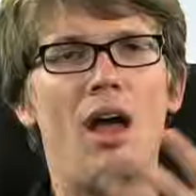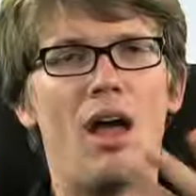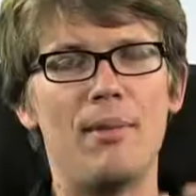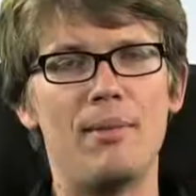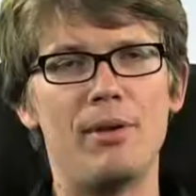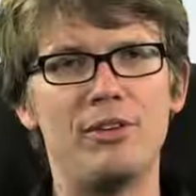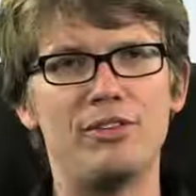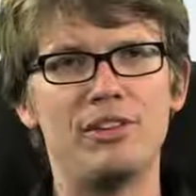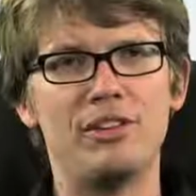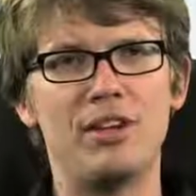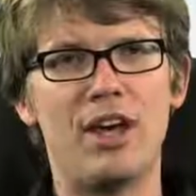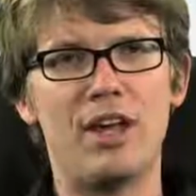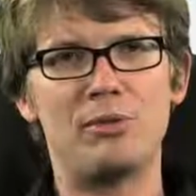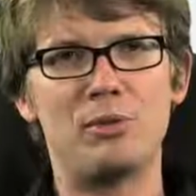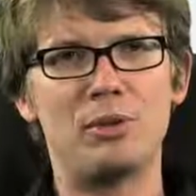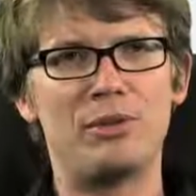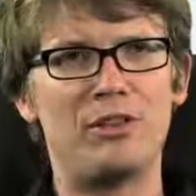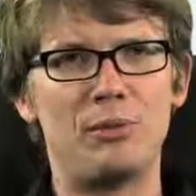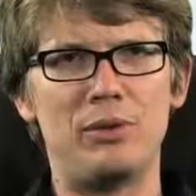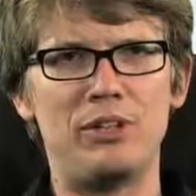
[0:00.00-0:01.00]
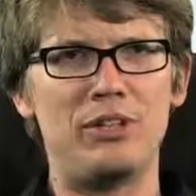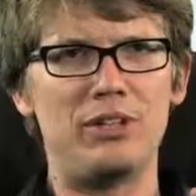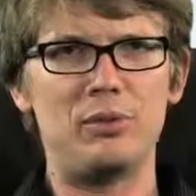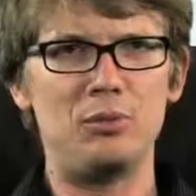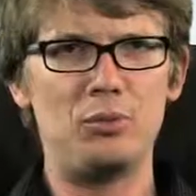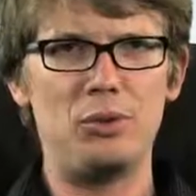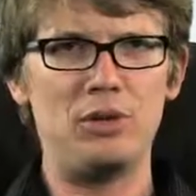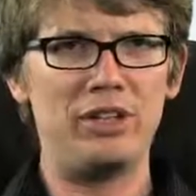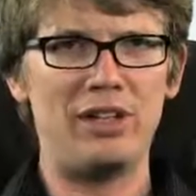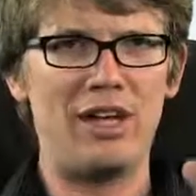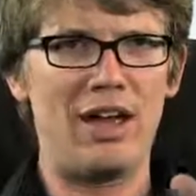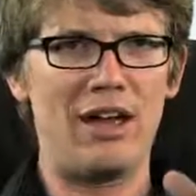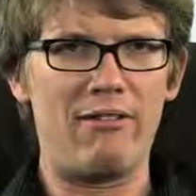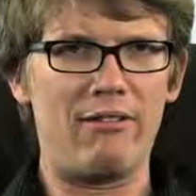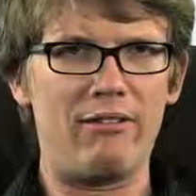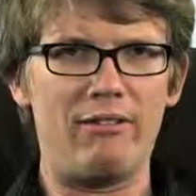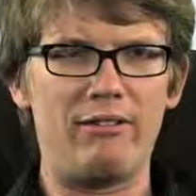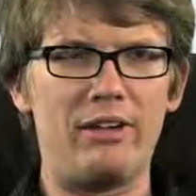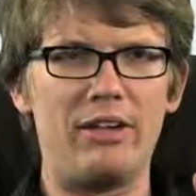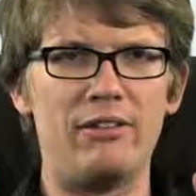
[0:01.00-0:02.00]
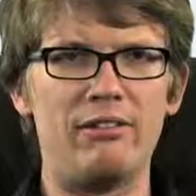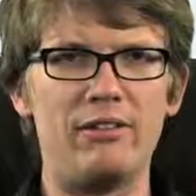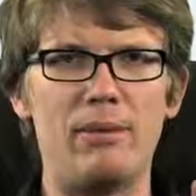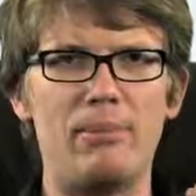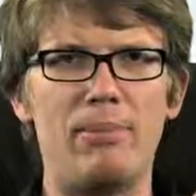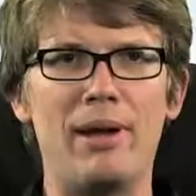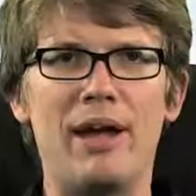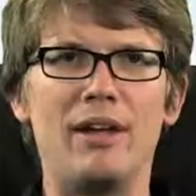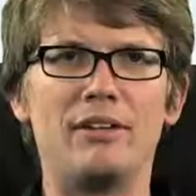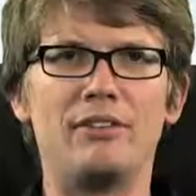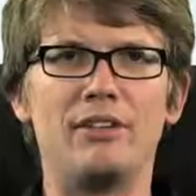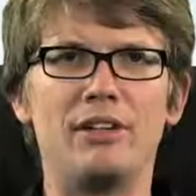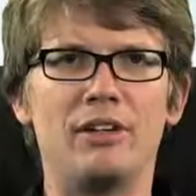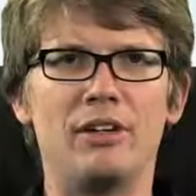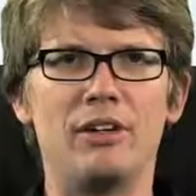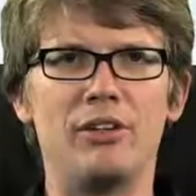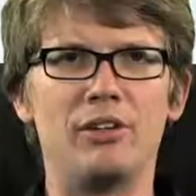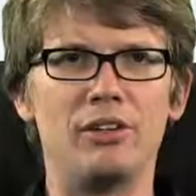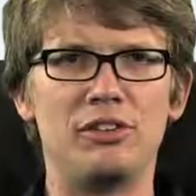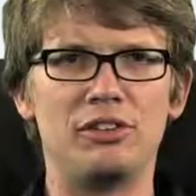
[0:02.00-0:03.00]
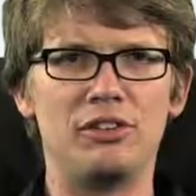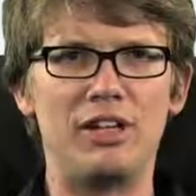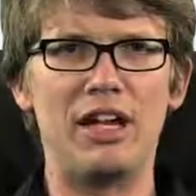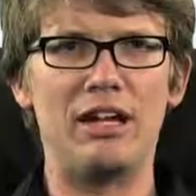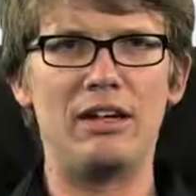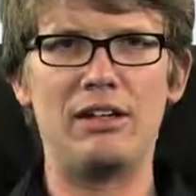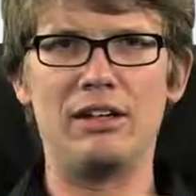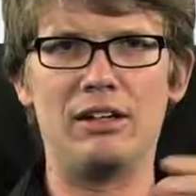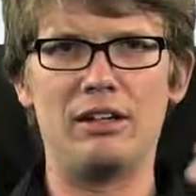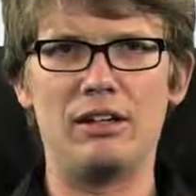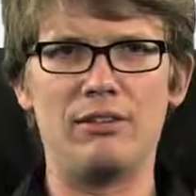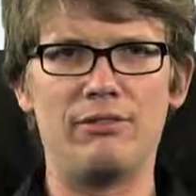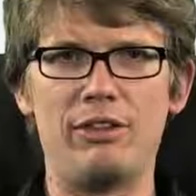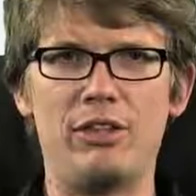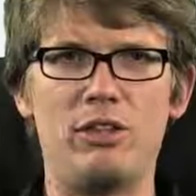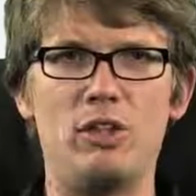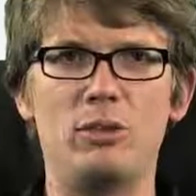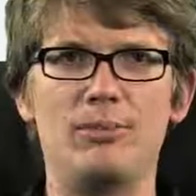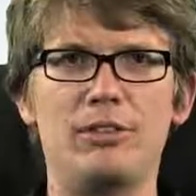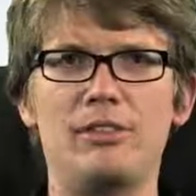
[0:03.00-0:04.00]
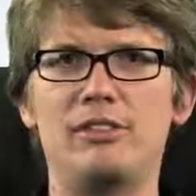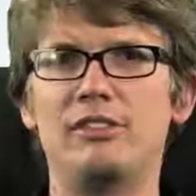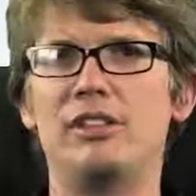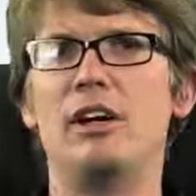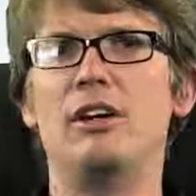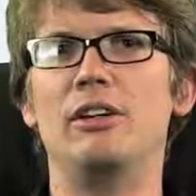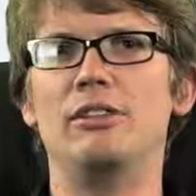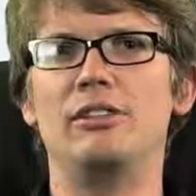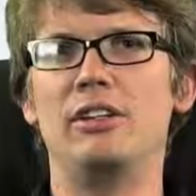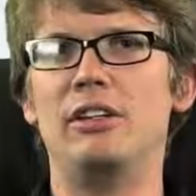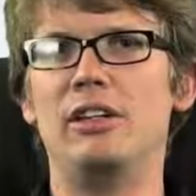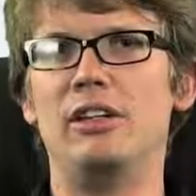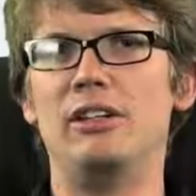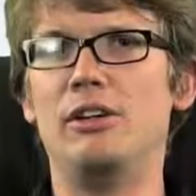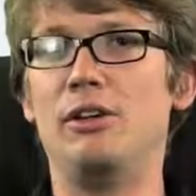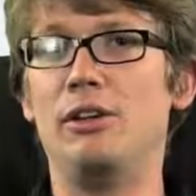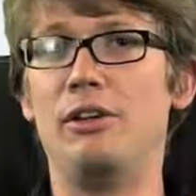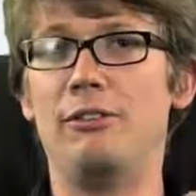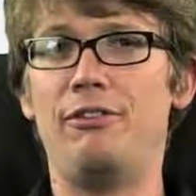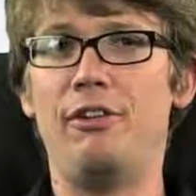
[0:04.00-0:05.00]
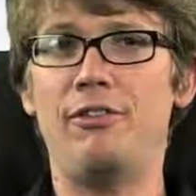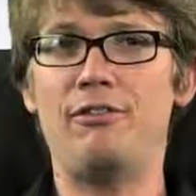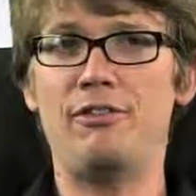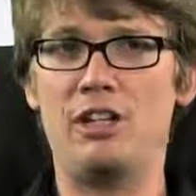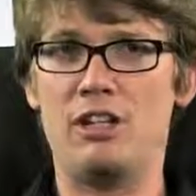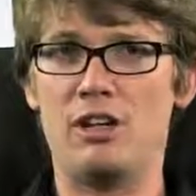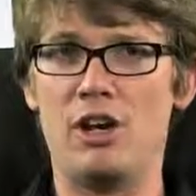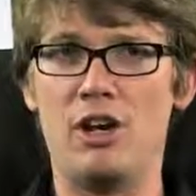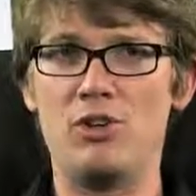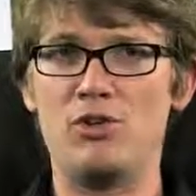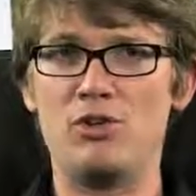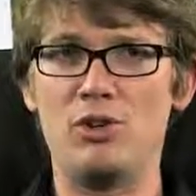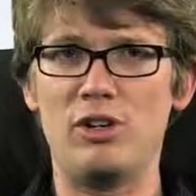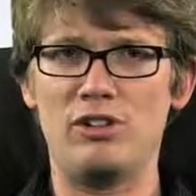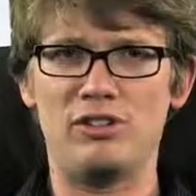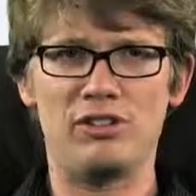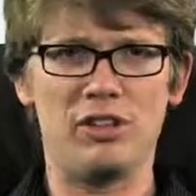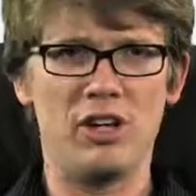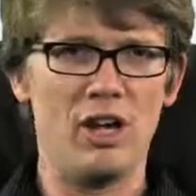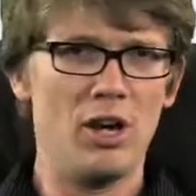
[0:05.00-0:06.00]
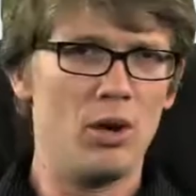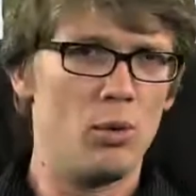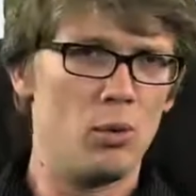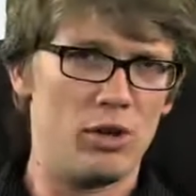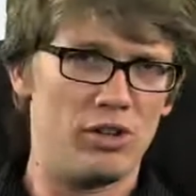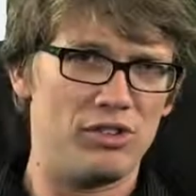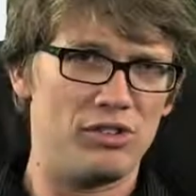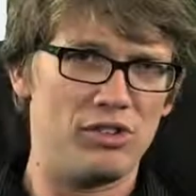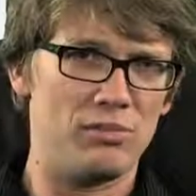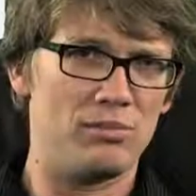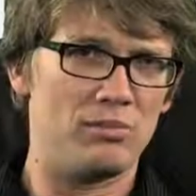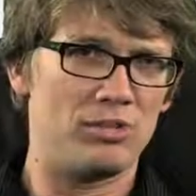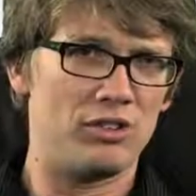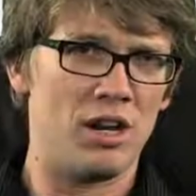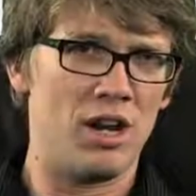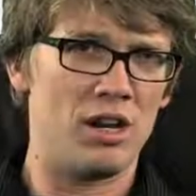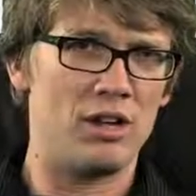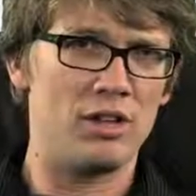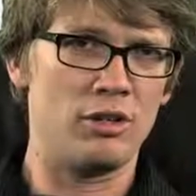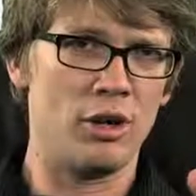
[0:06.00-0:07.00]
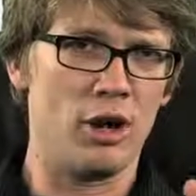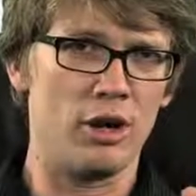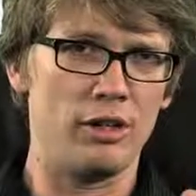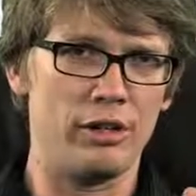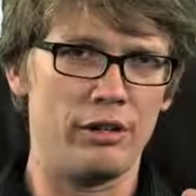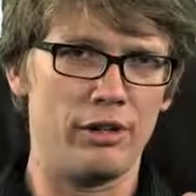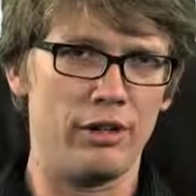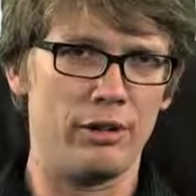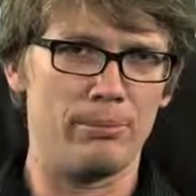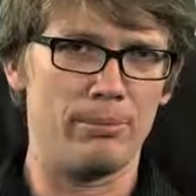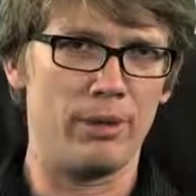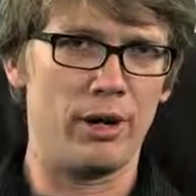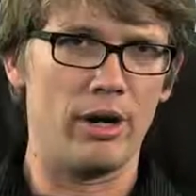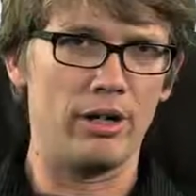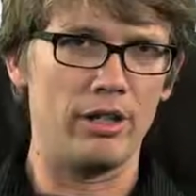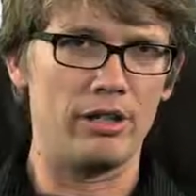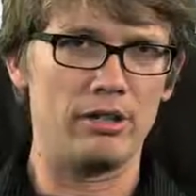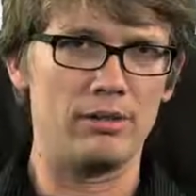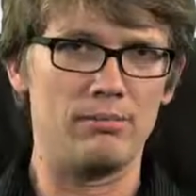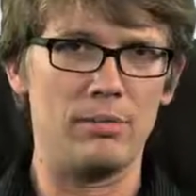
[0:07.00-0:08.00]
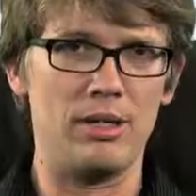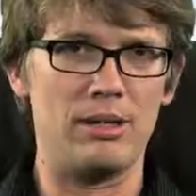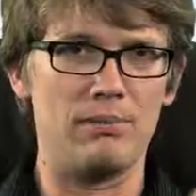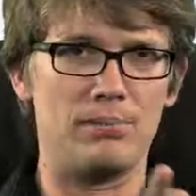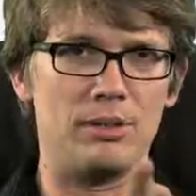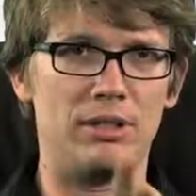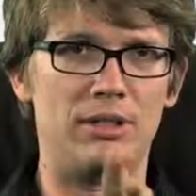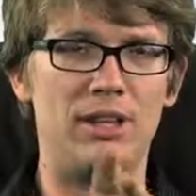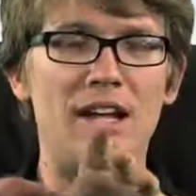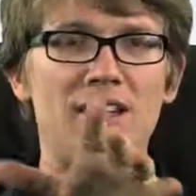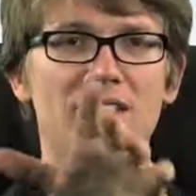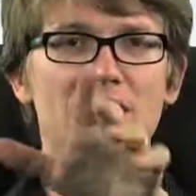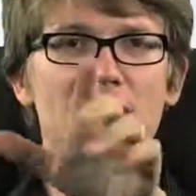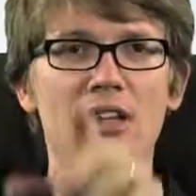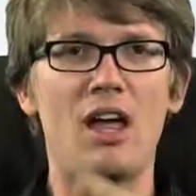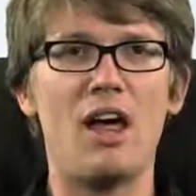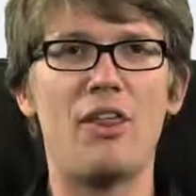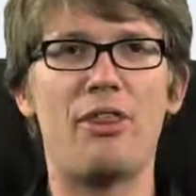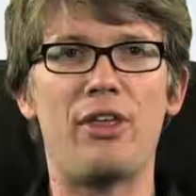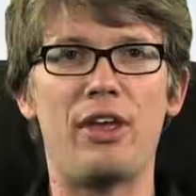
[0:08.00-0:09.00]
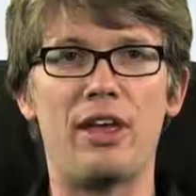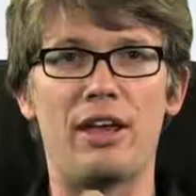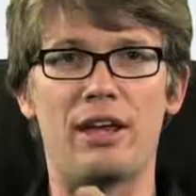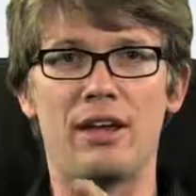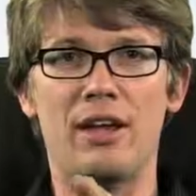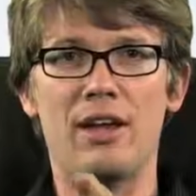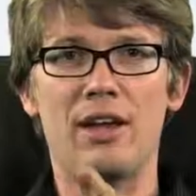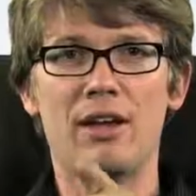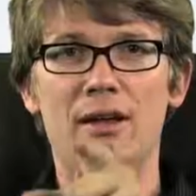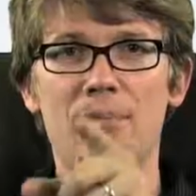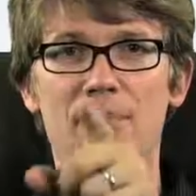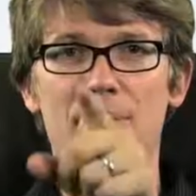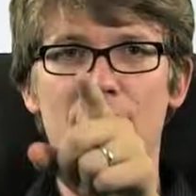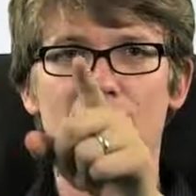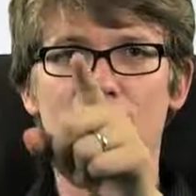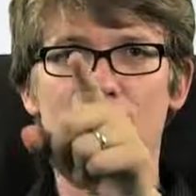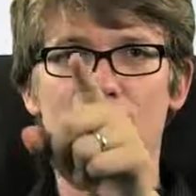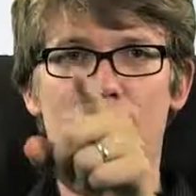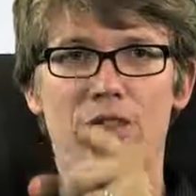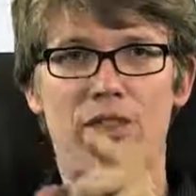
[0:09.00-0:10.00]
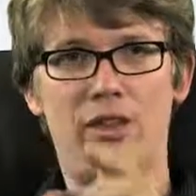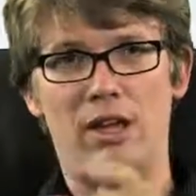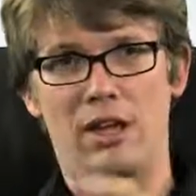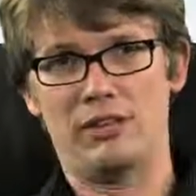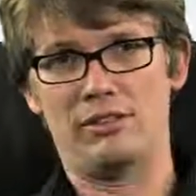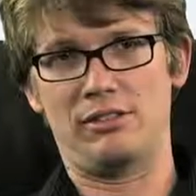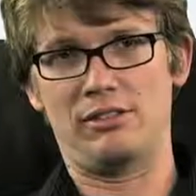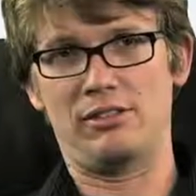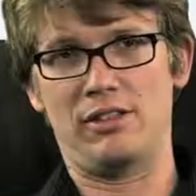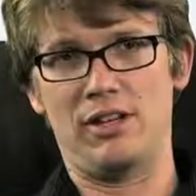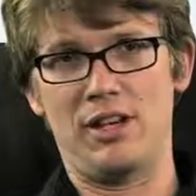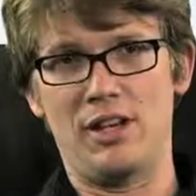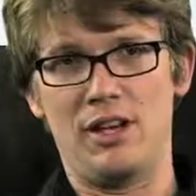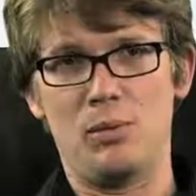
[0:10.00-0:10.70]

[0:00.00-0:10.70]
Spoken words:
I mentioned last week that we didn't really have even a passing understanding of the human skeleton until the 1500s, which seems kind of tardy to the party to me, but that's nothing compared with this.